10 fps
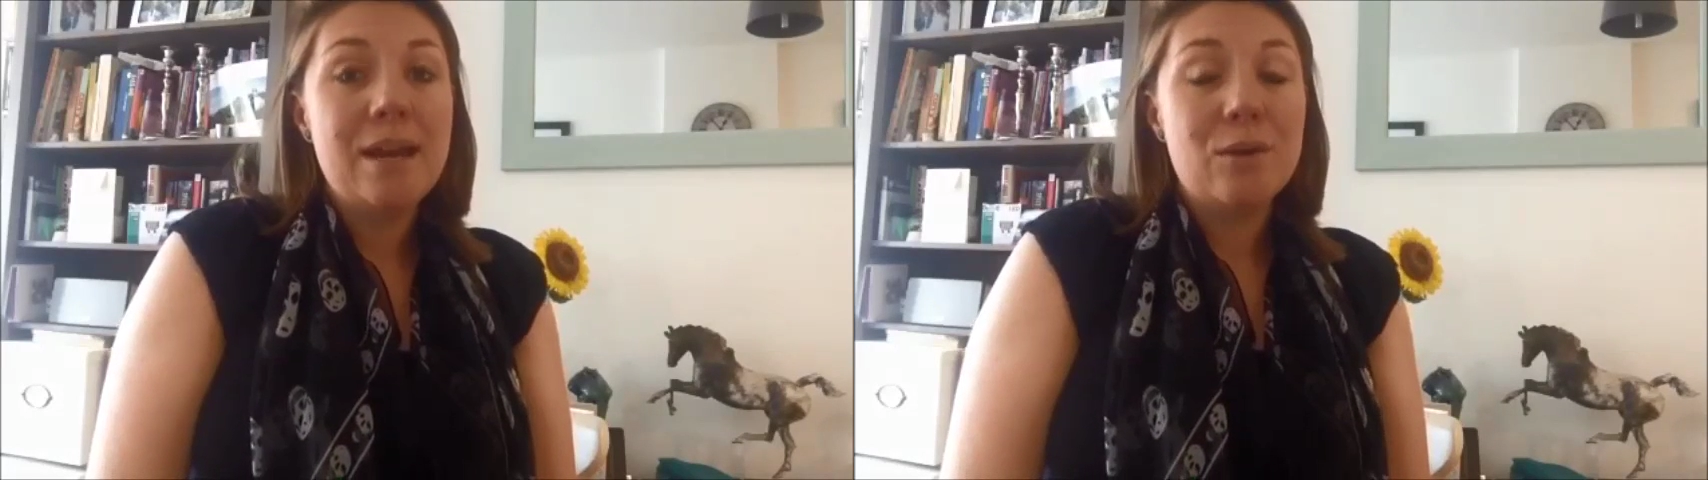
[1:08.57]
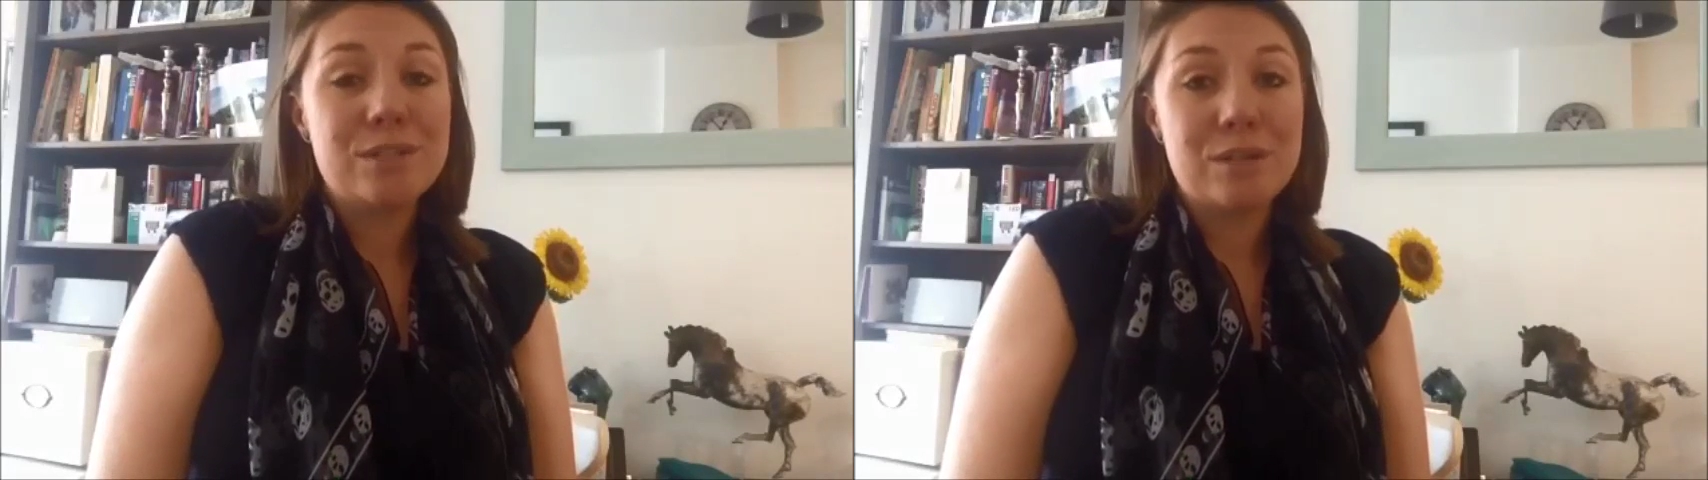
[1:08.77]

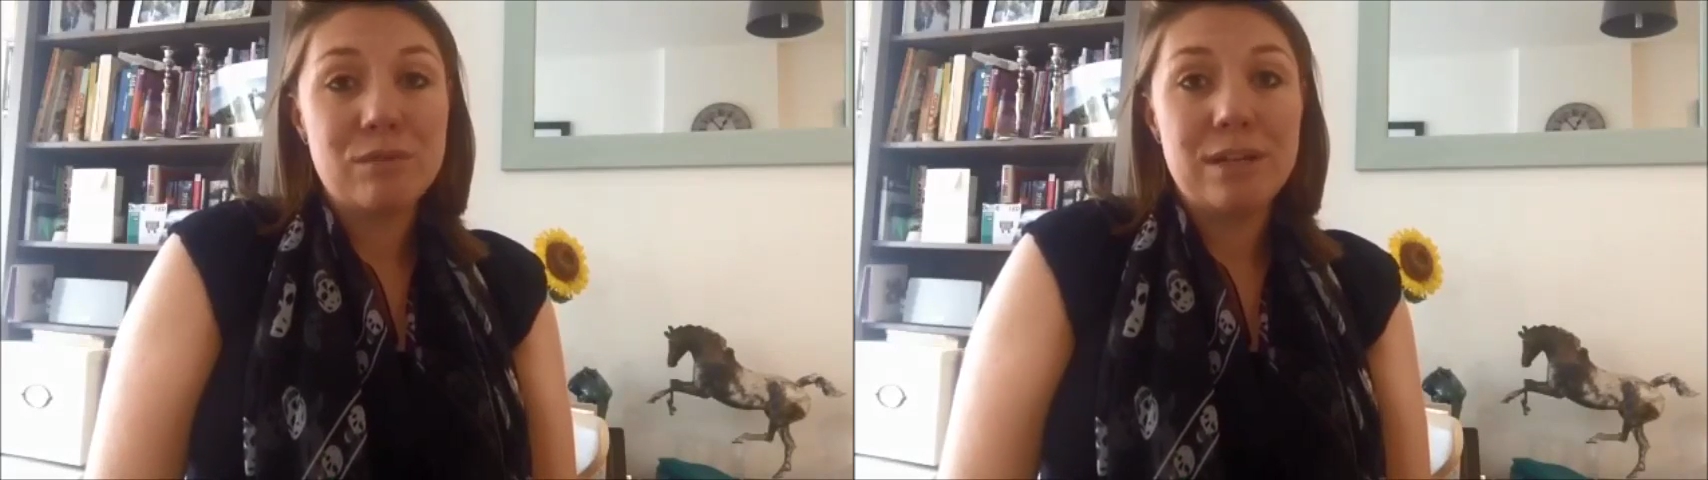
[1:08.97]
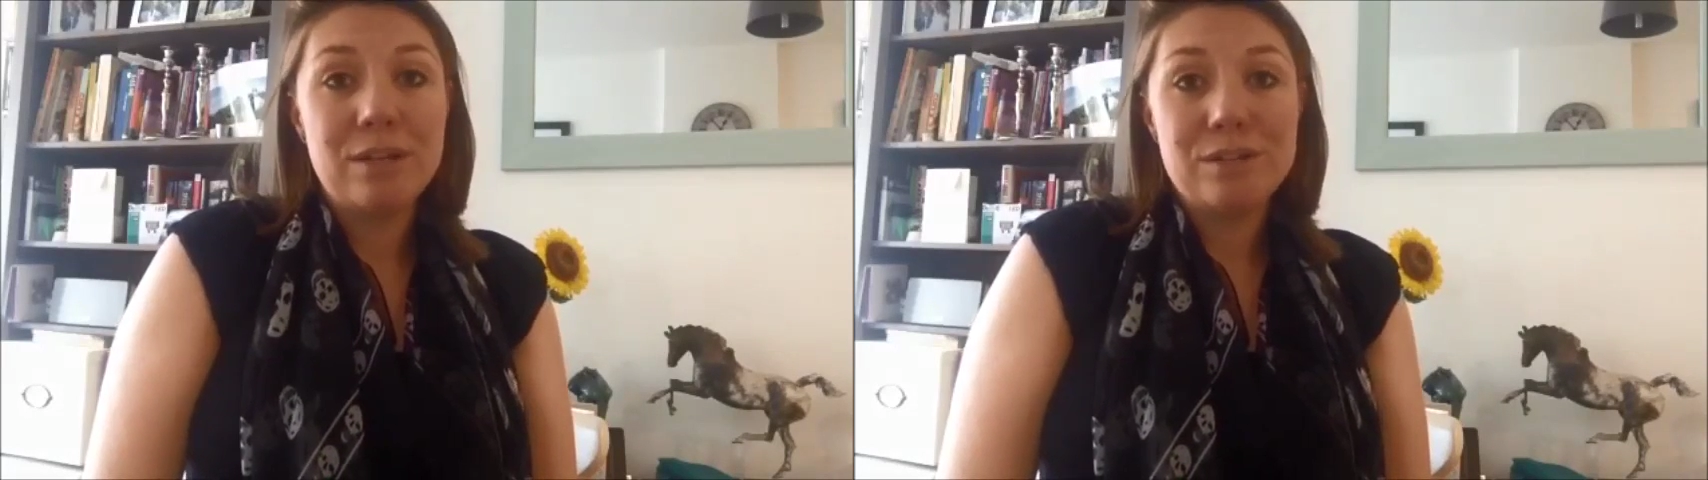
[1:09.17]
I also had
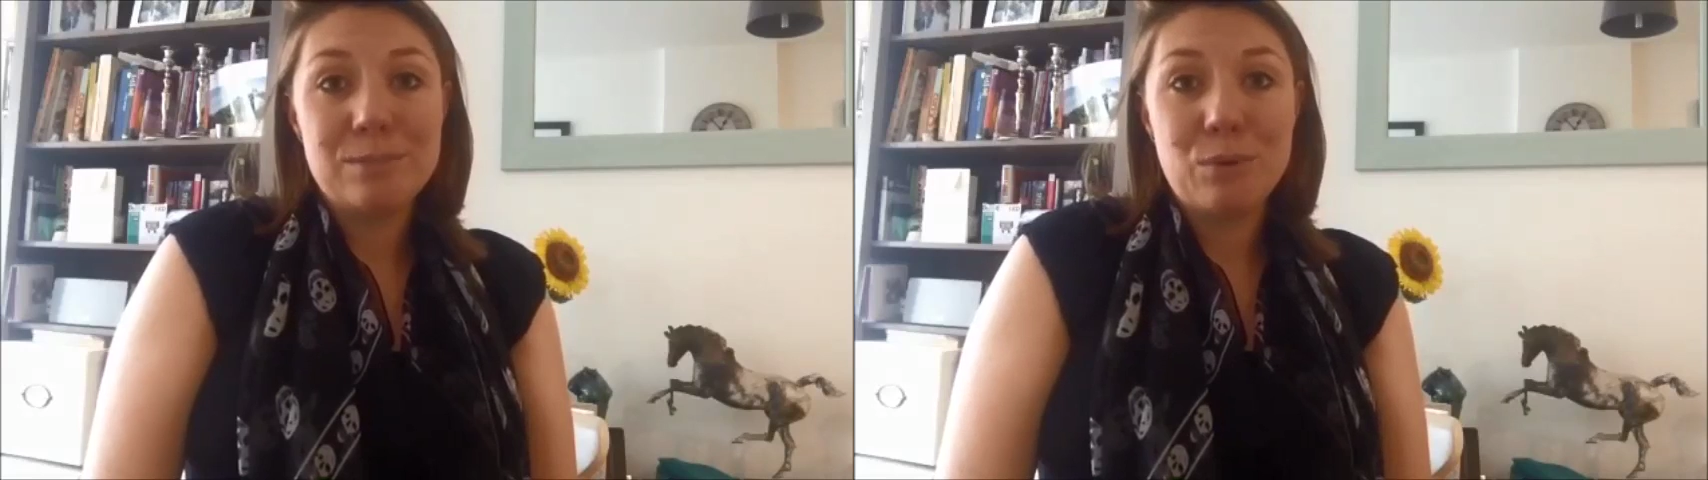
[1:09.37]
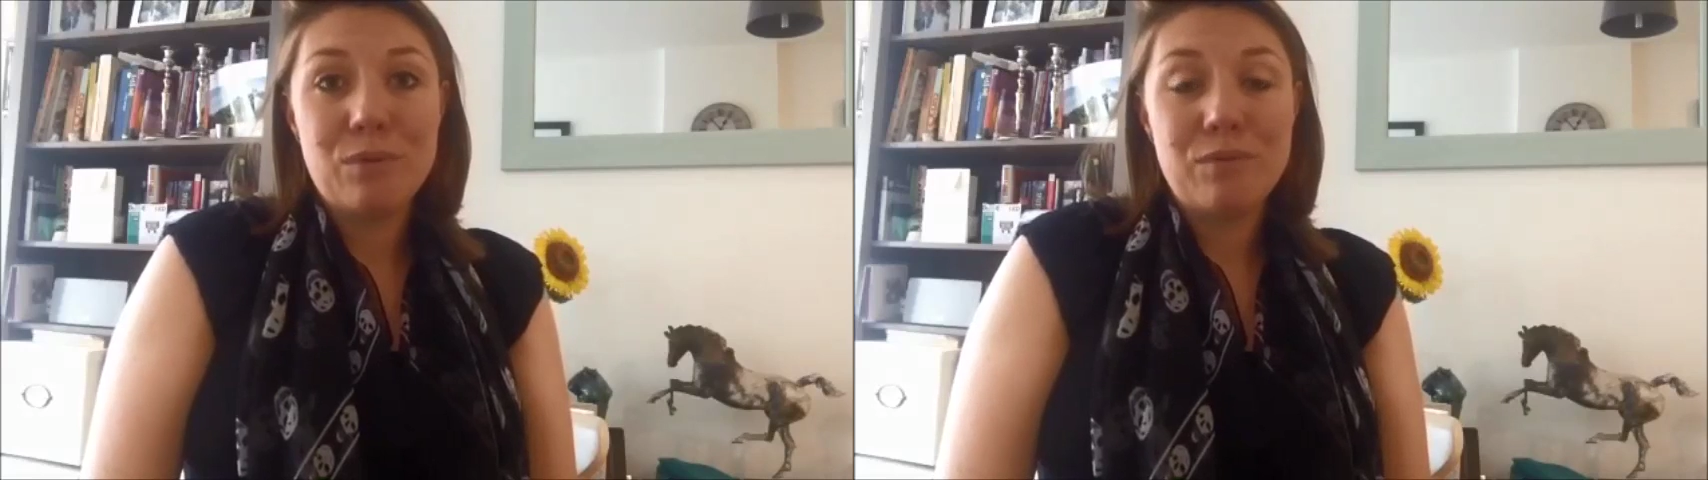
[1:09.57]
really good
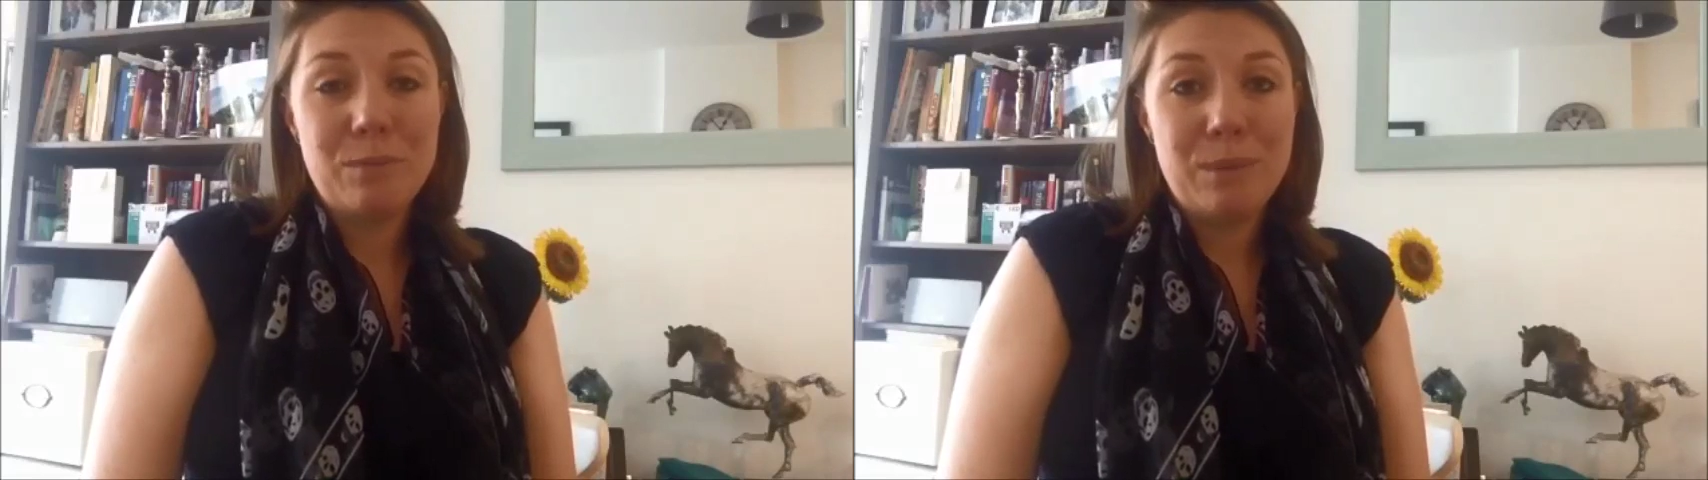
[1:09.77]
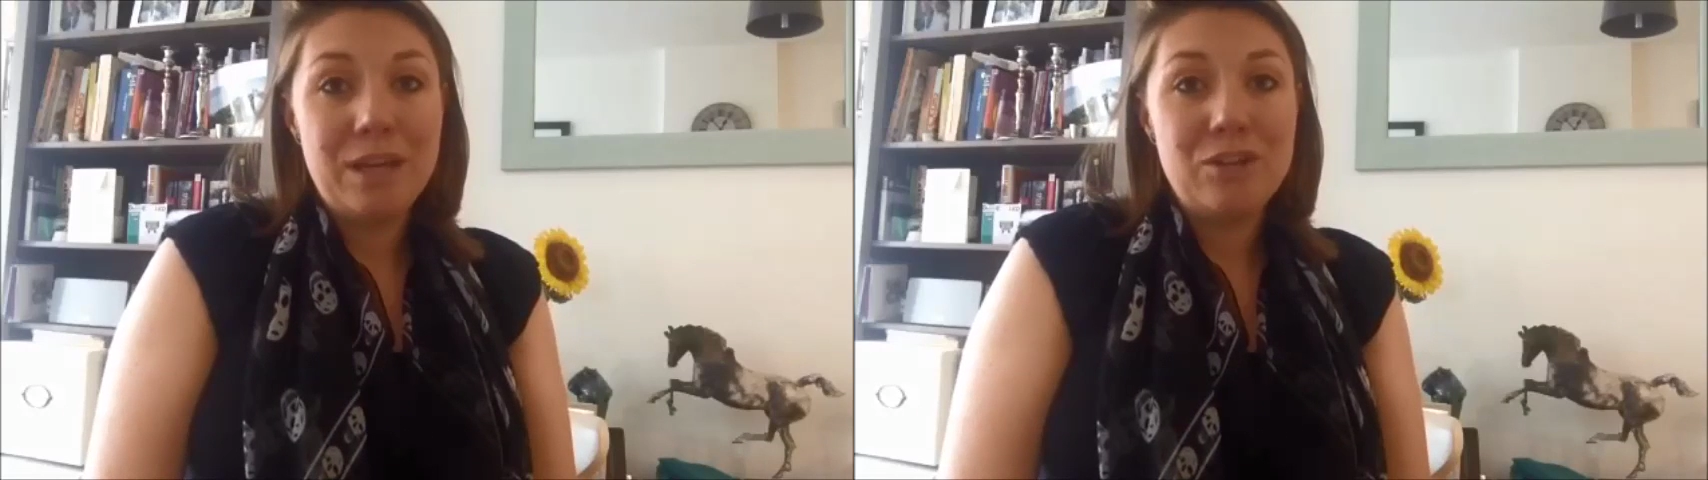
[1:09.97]
support from the
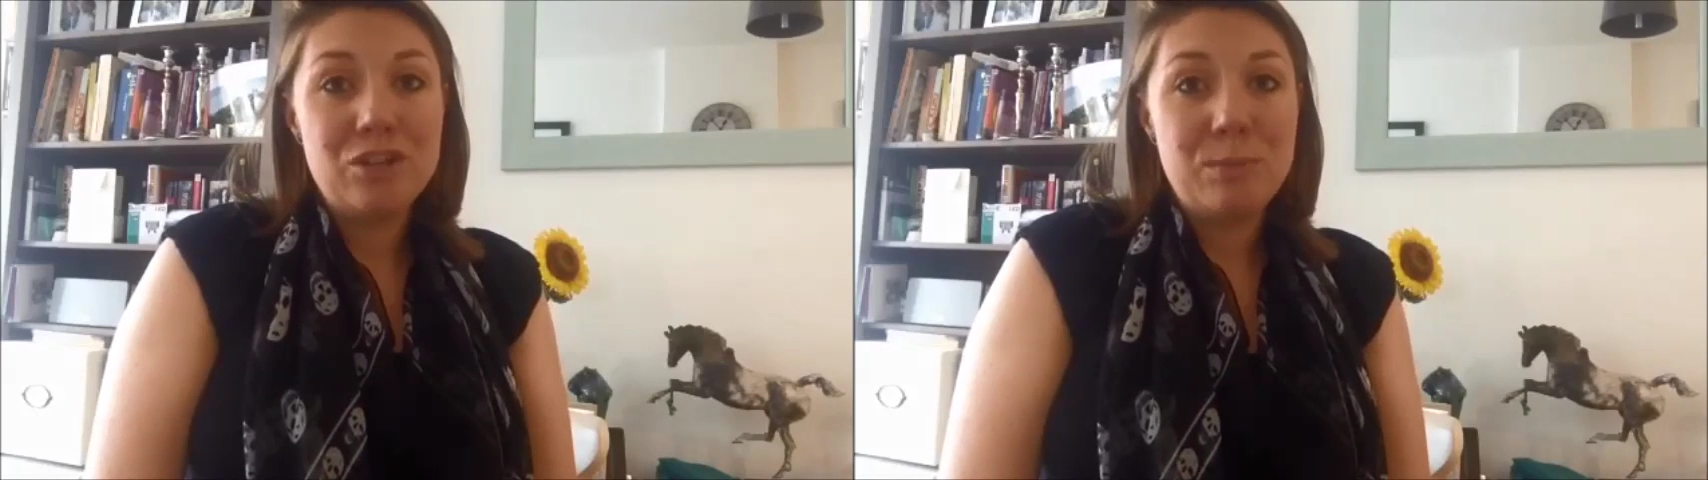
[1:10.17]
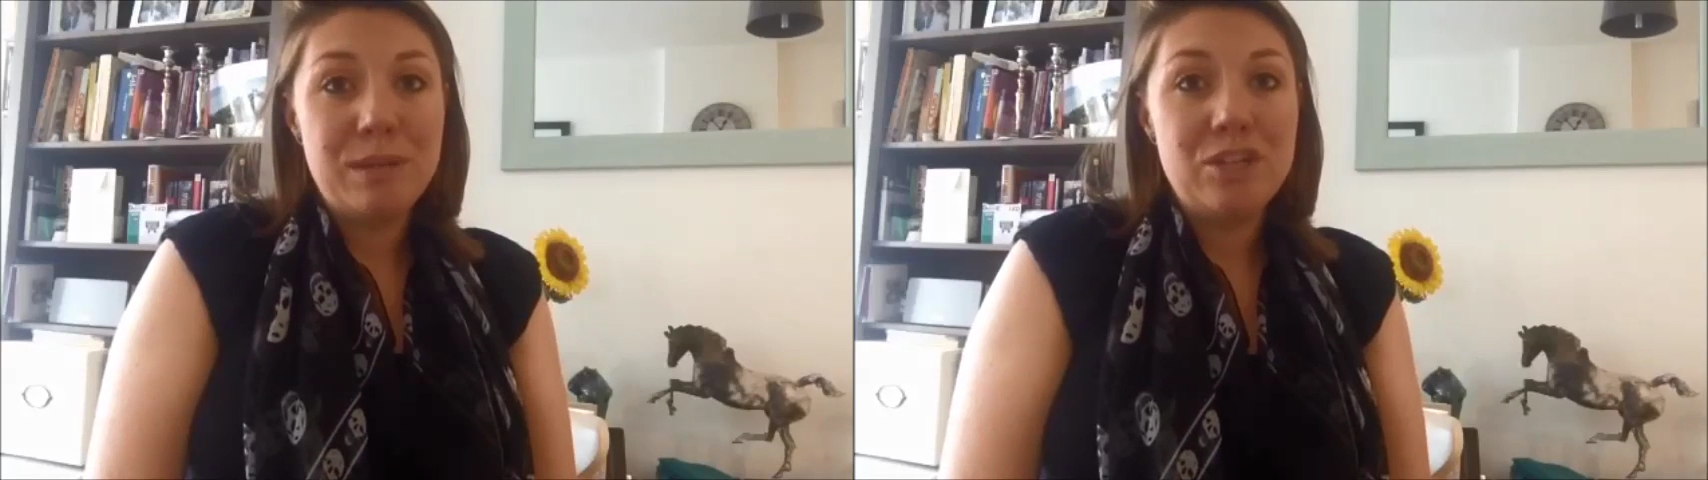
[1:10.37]

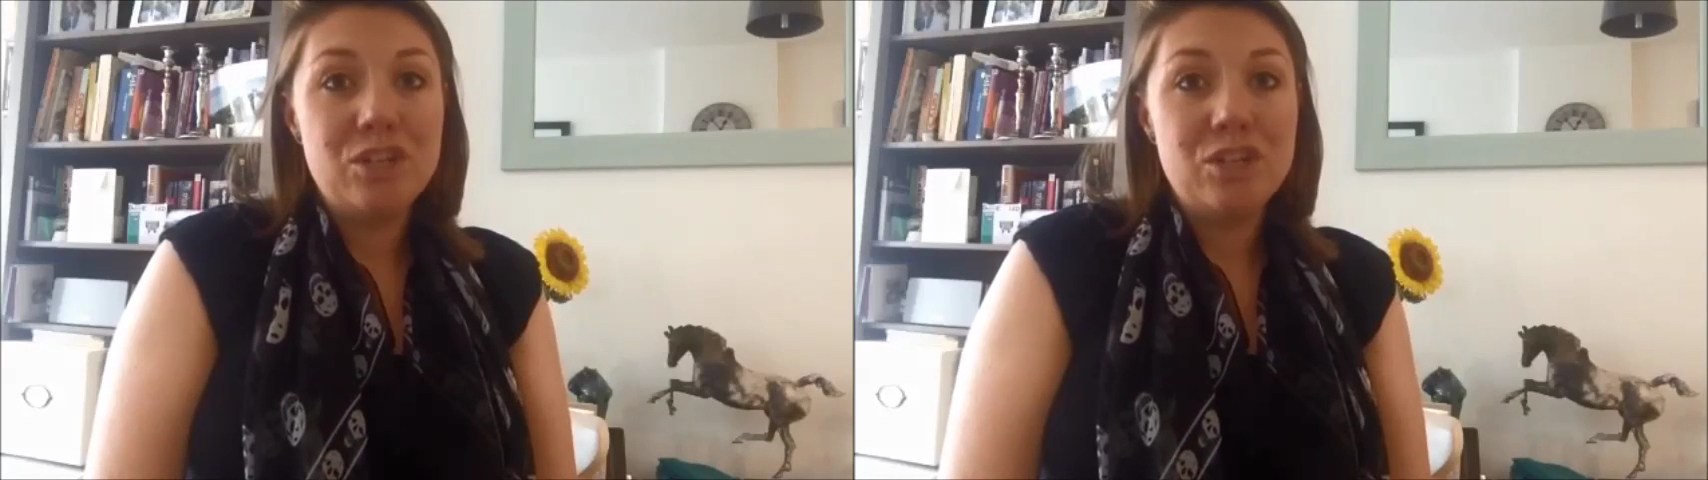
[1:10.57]
PAGP